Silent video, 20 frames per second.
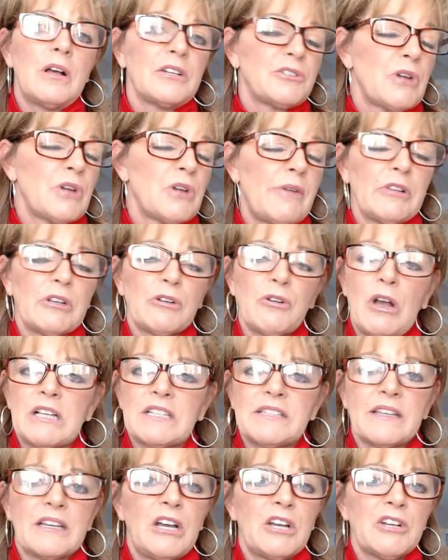travel
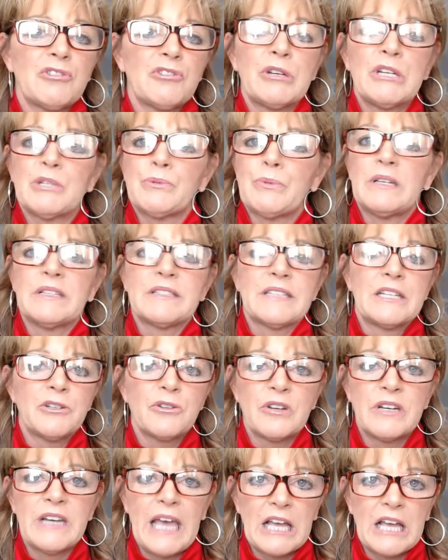across the country as well as
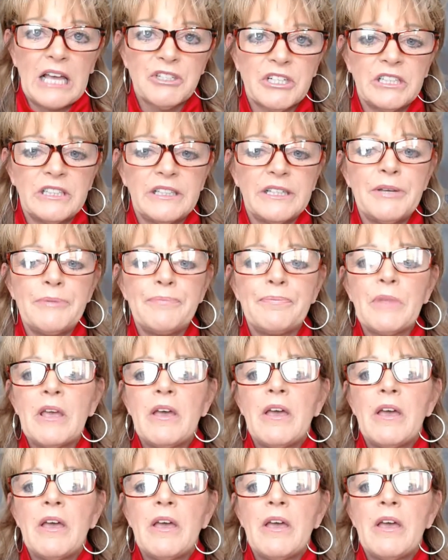internationally,